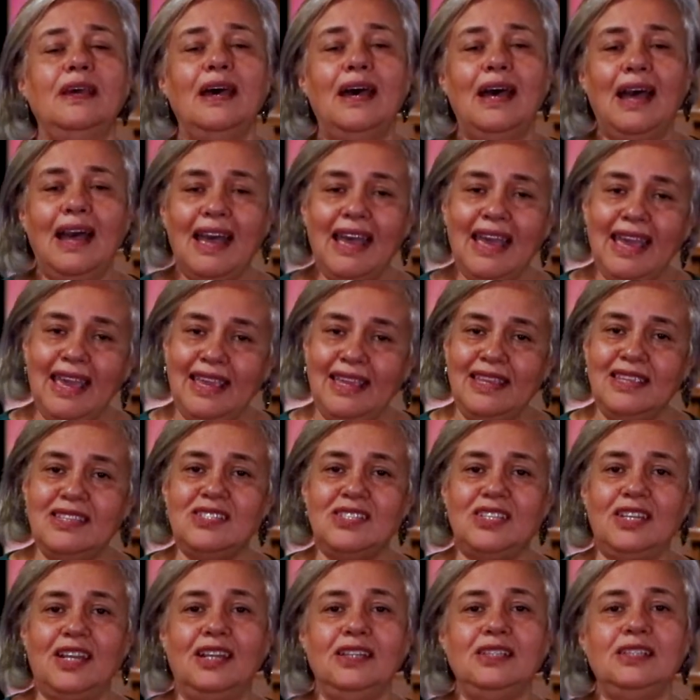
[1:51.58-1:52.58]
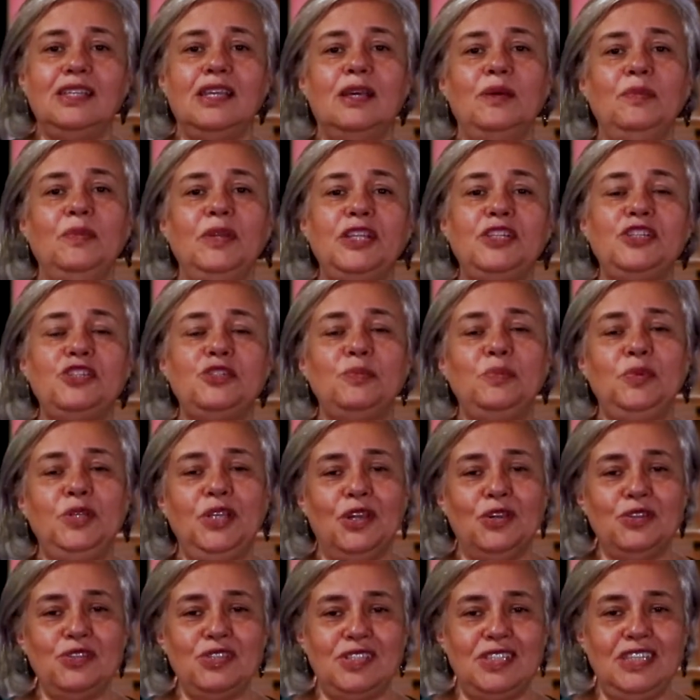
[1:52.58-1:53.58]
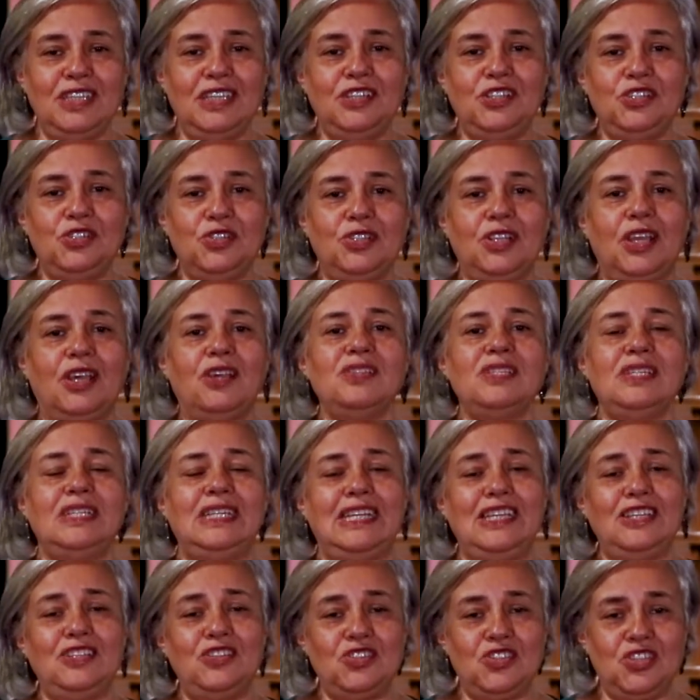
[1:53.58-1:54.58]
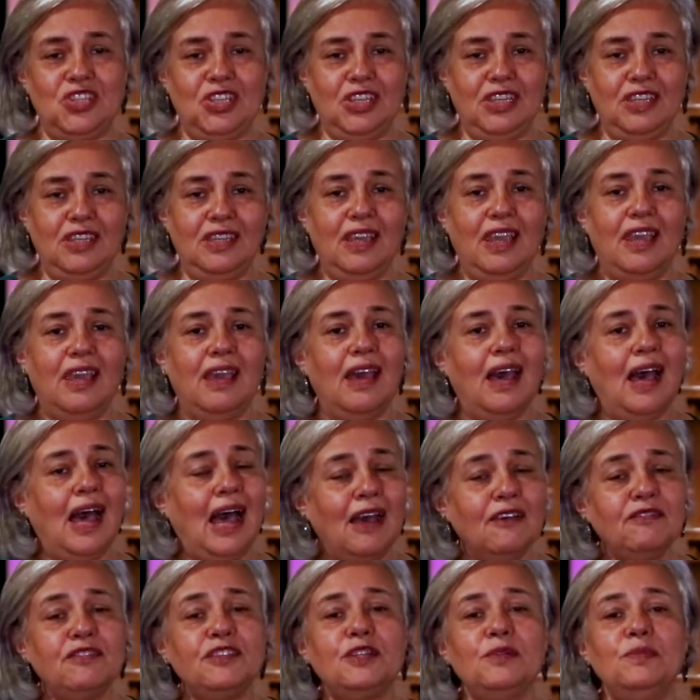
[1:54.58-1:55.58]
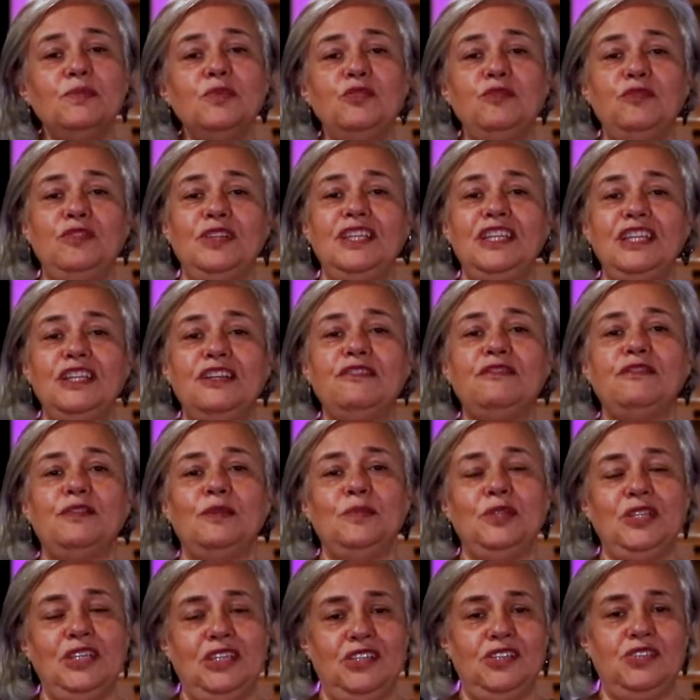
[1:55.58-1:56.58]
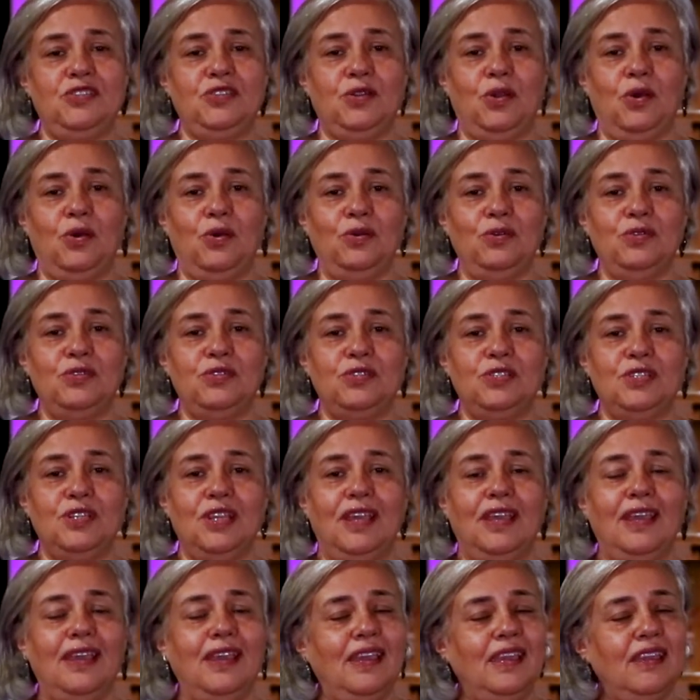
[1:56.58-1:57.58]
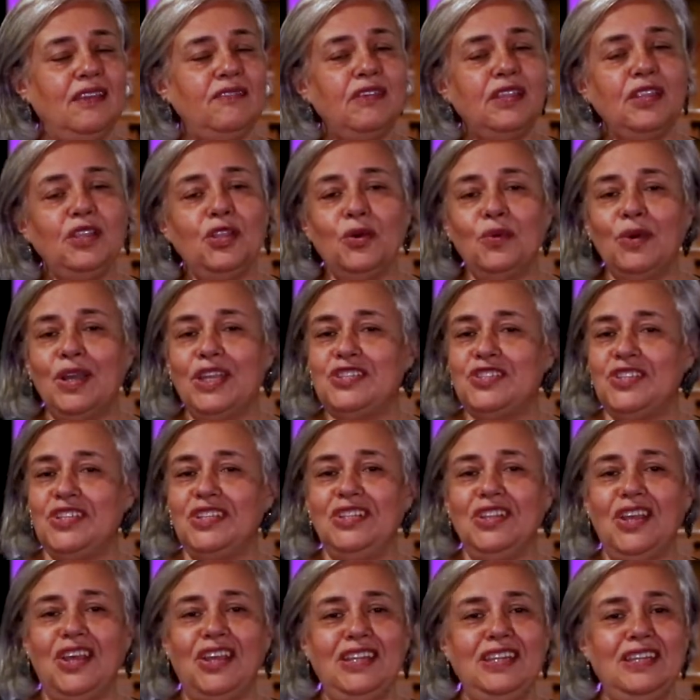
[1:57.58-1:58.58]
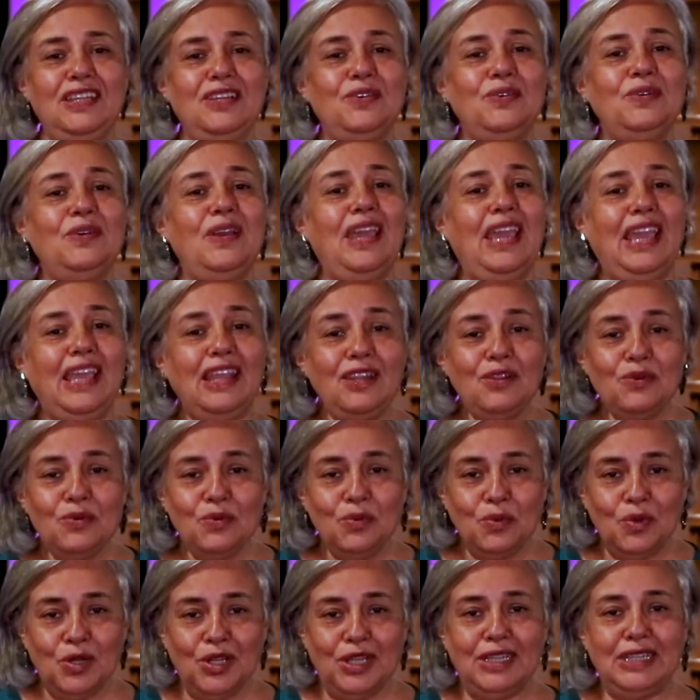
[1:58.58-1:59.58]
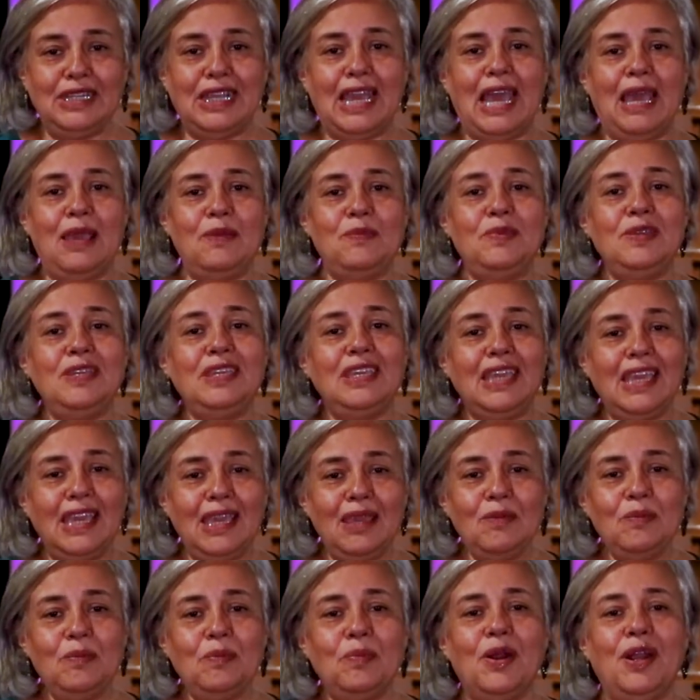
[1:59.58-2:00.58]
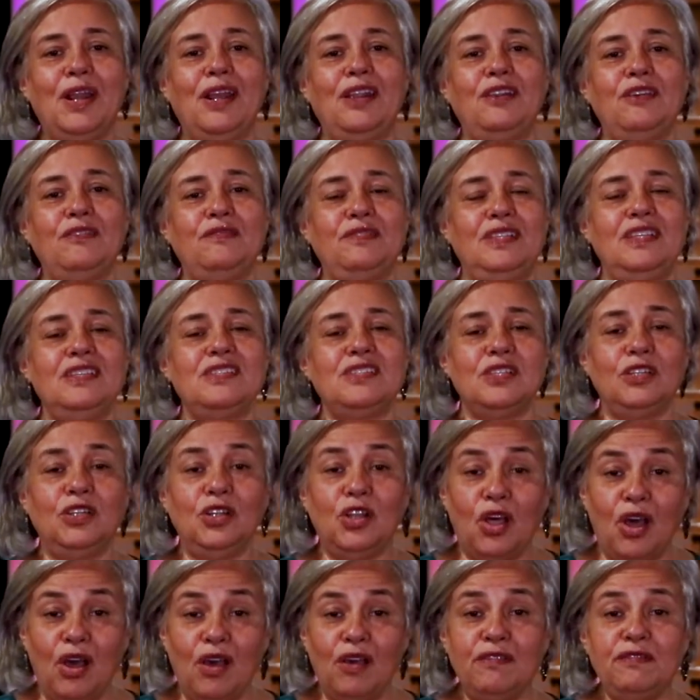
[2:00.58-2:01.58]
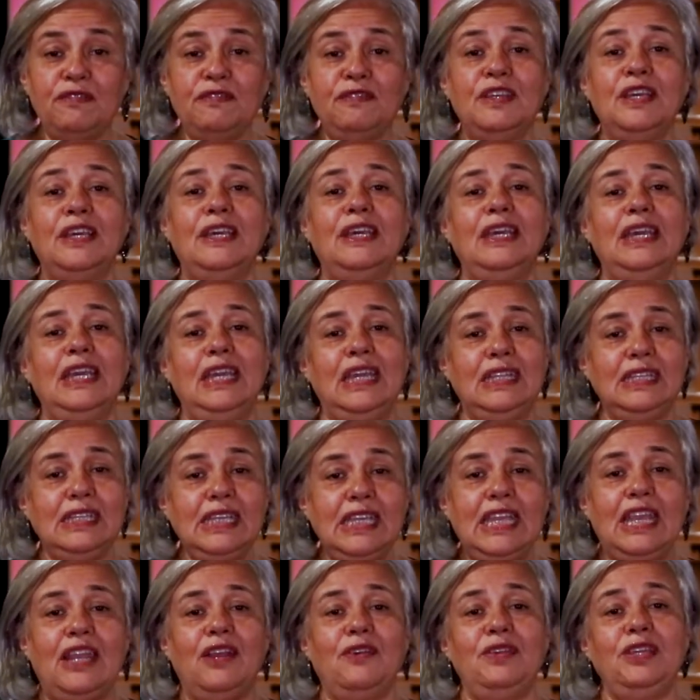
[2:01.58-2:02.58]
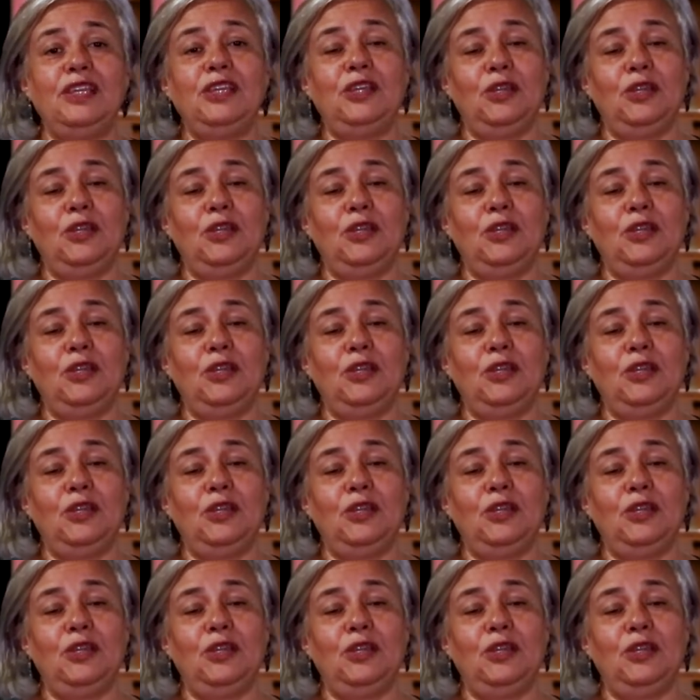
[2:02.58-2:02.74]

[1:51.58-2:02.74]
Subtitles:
I started coming to PLC in 2018 after moving here from the East Coast. Even though I did not know anyone, I became part of this love and caring